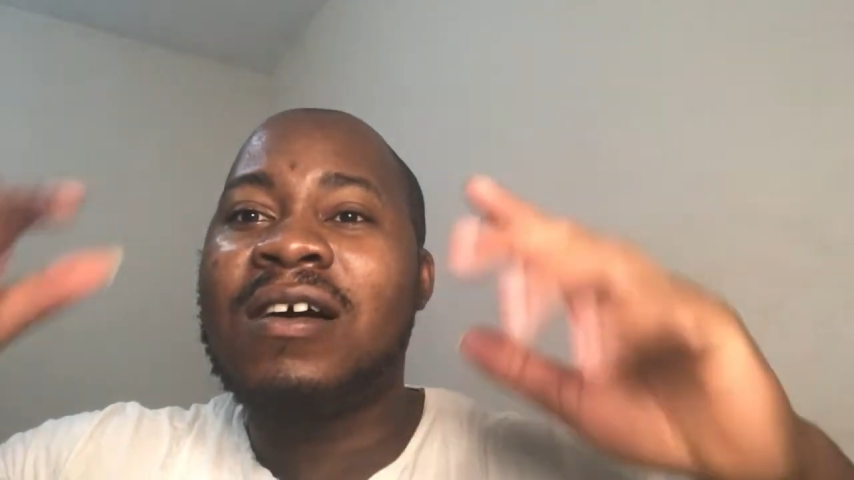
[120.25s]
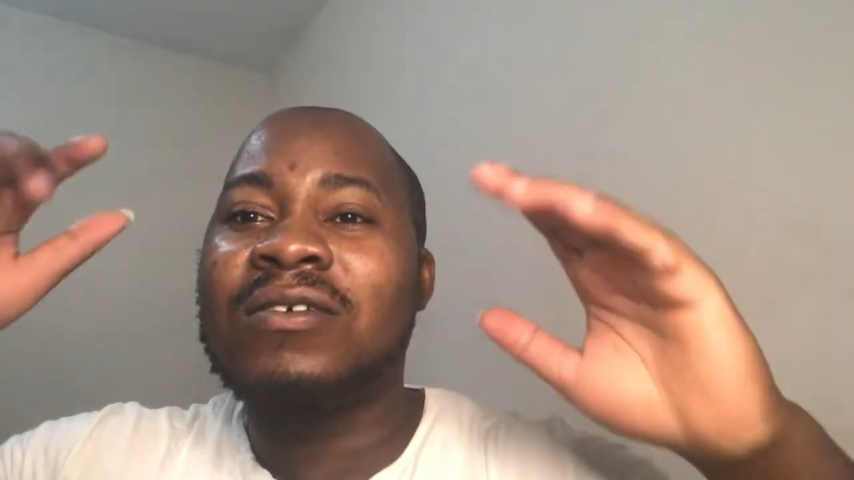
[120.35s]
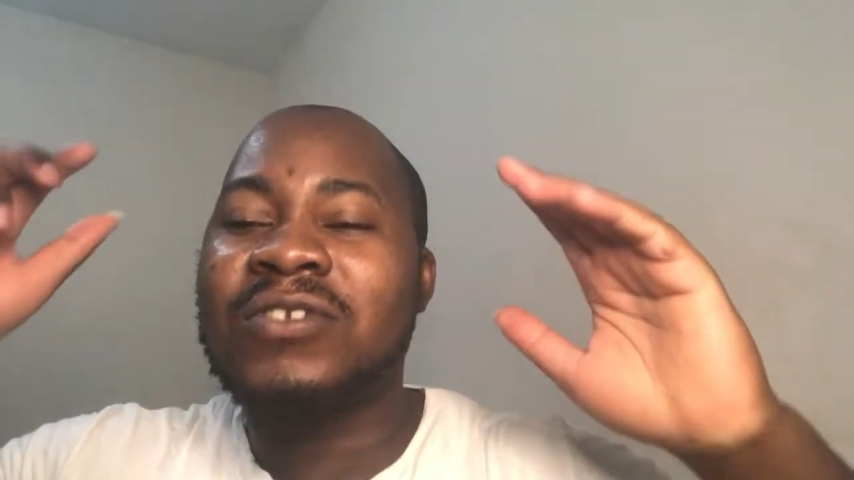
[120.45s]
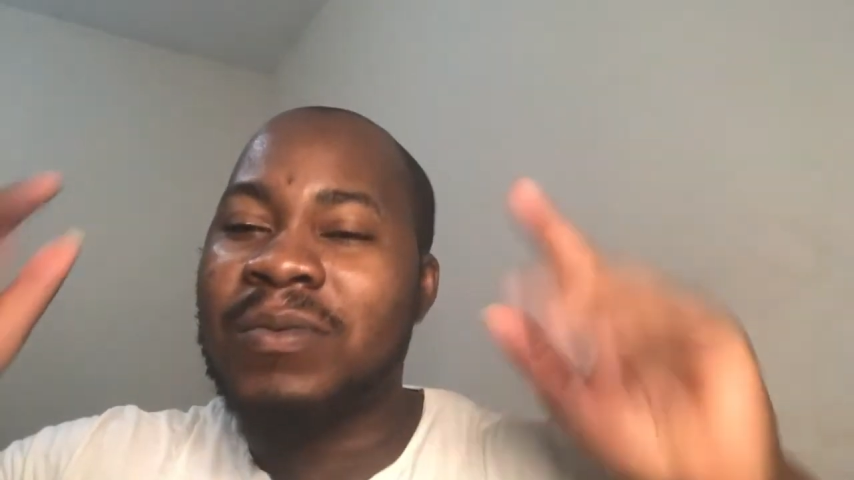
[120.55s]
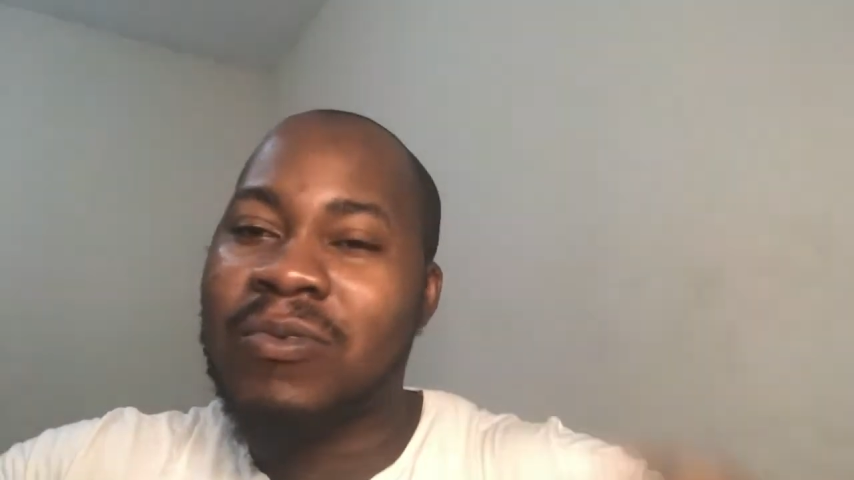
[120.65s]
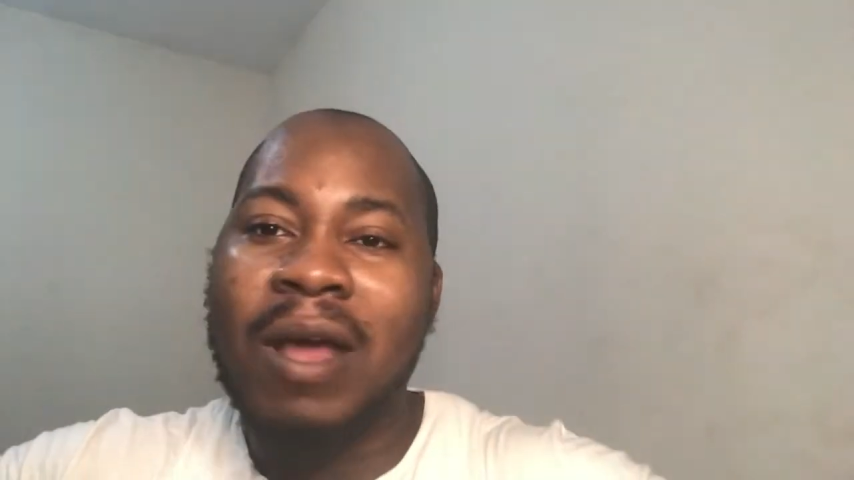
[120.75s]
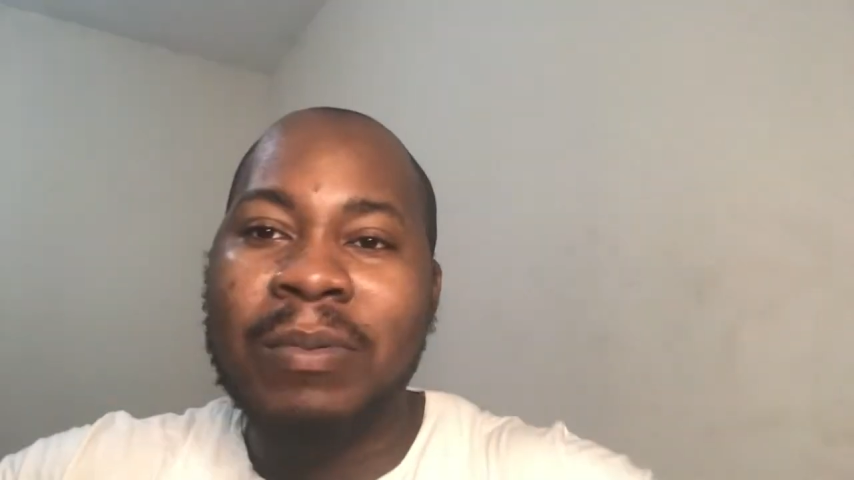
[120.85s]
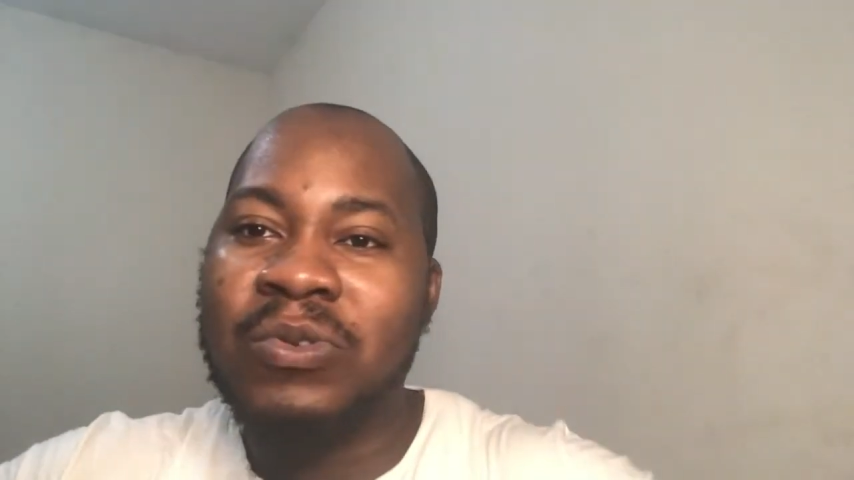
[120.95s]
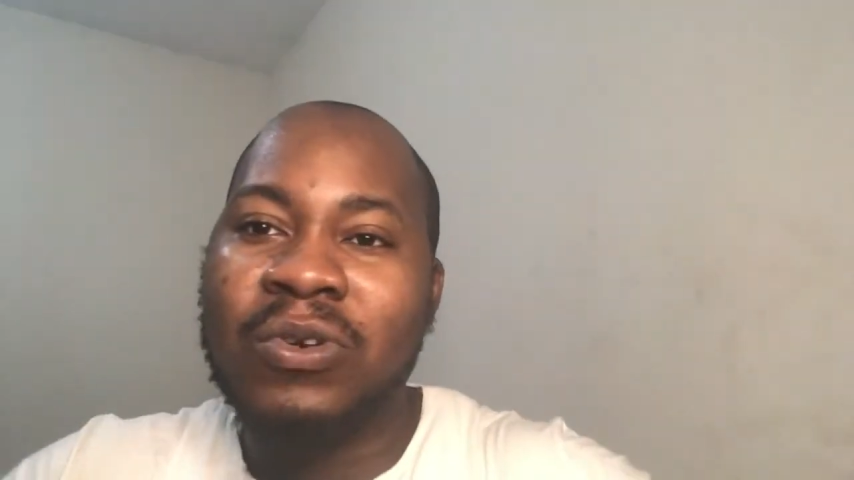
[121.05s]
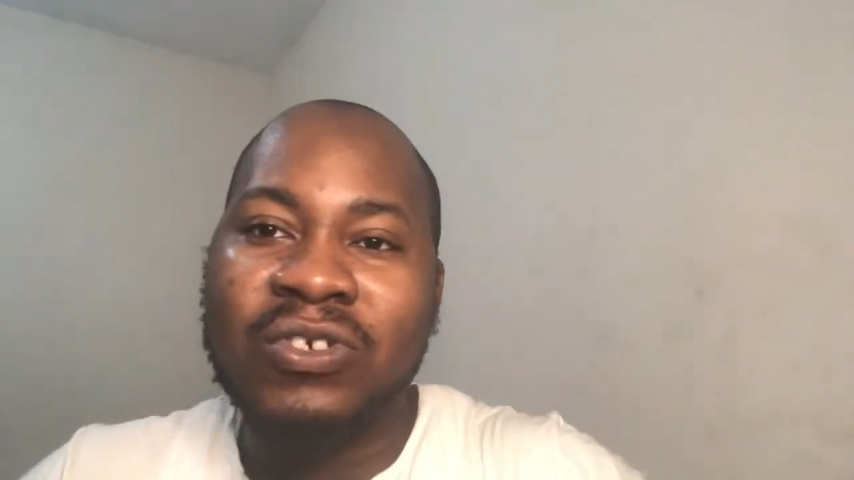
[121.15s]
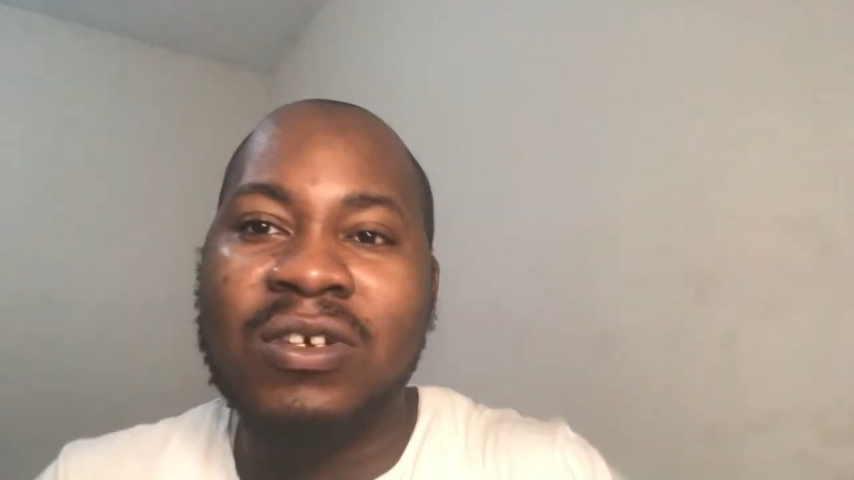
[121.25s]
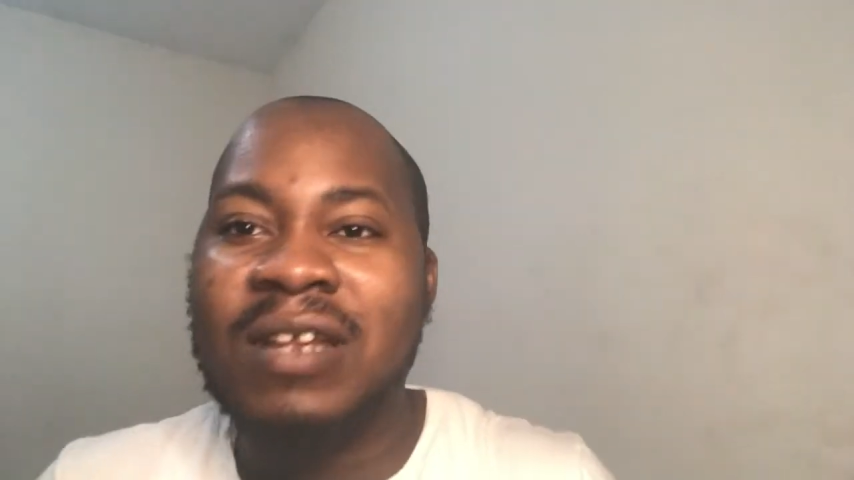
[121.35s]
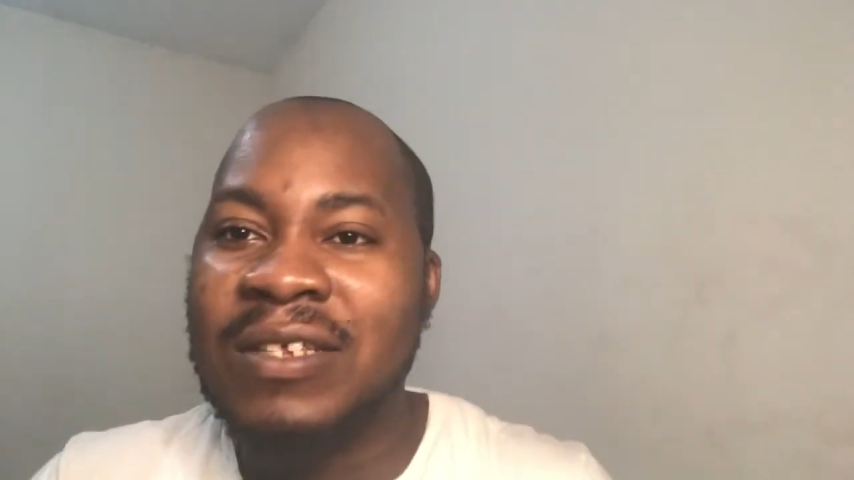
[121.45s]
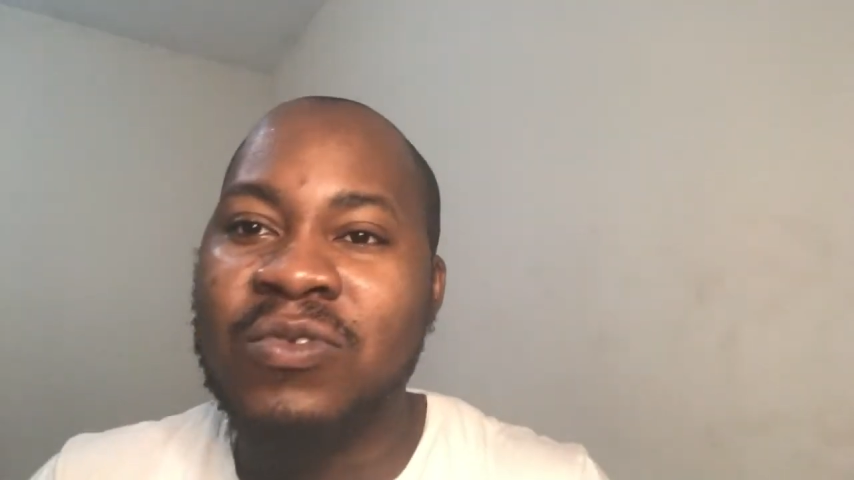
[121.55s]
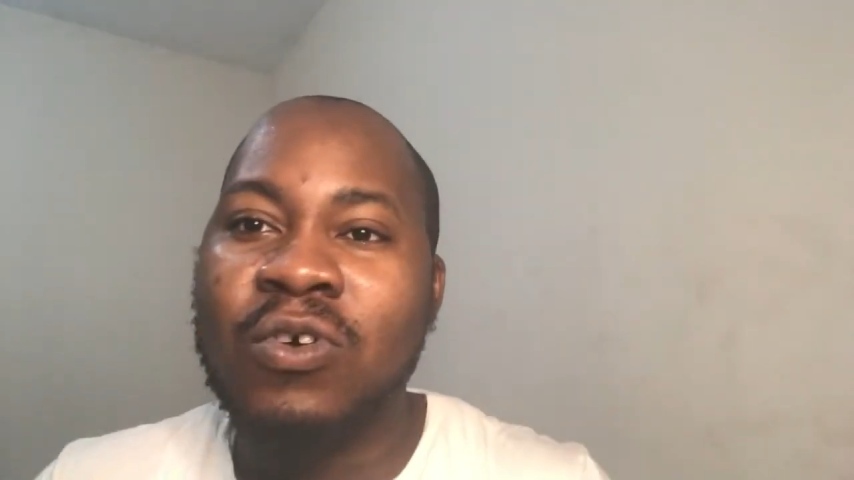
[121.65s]
subscribe to our channel,
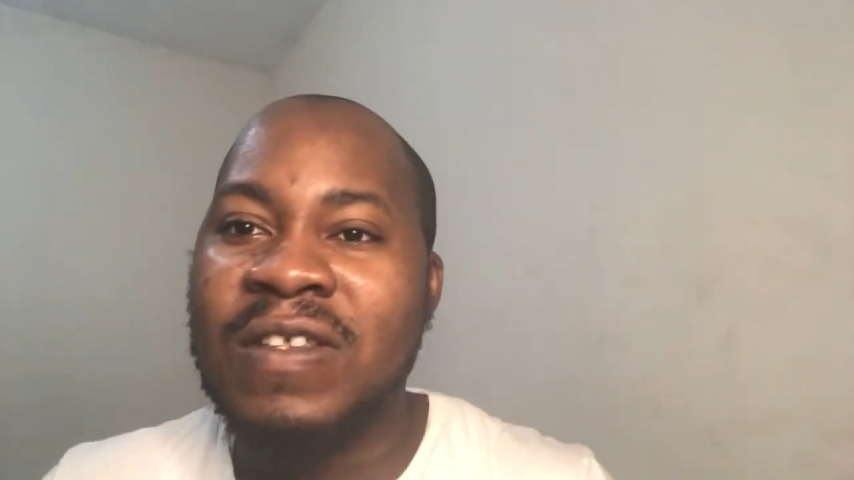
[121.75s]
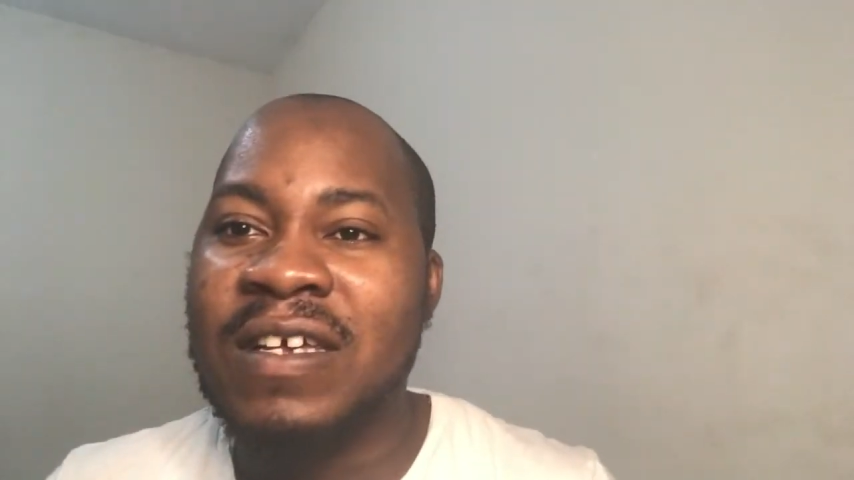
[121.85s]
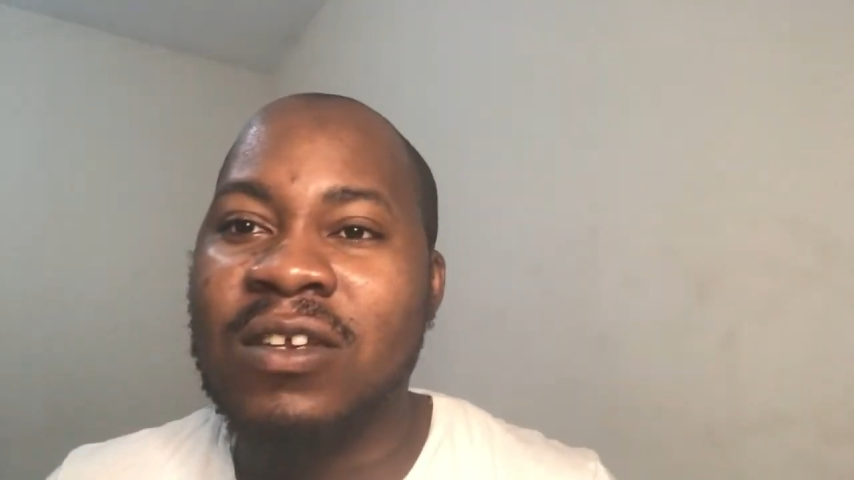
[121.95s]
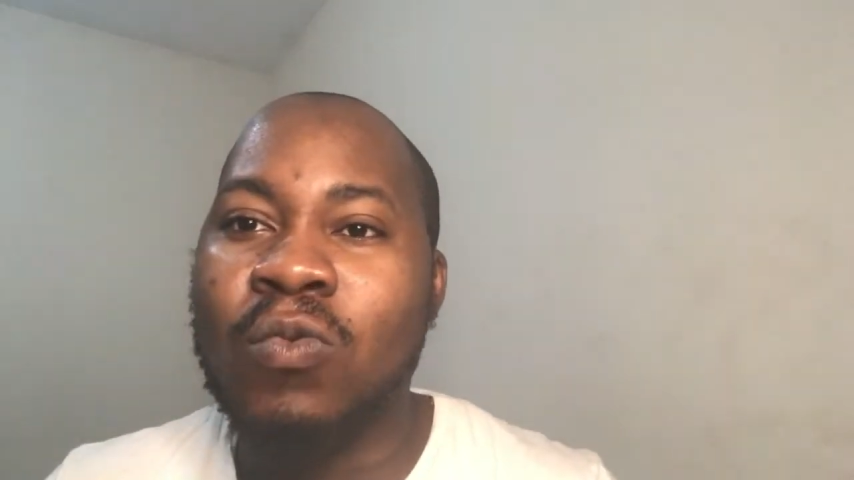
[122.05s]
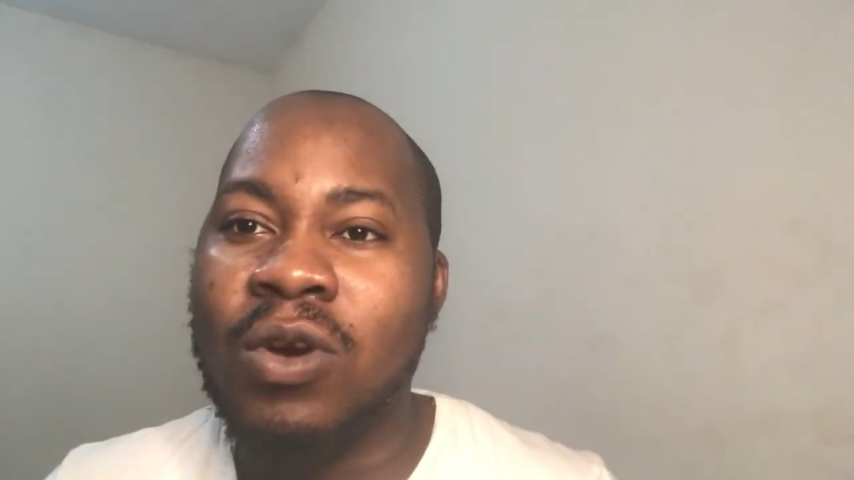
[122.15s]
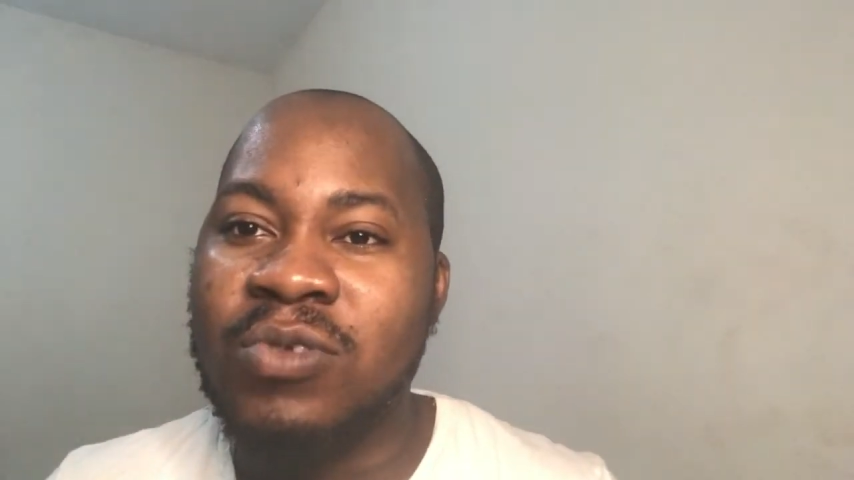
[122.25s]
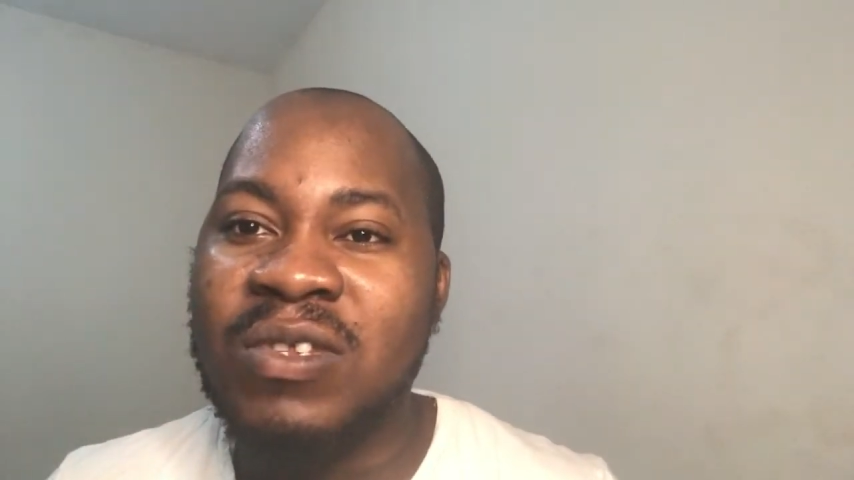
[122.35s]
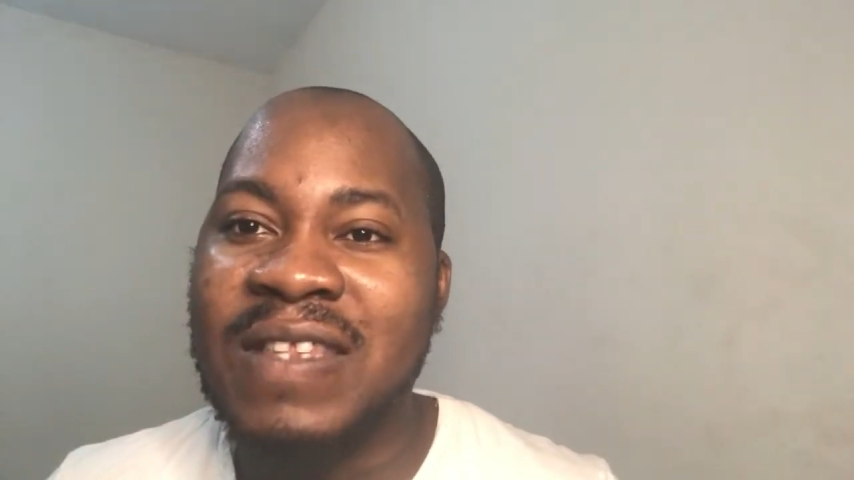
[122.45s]
let's know exactly what you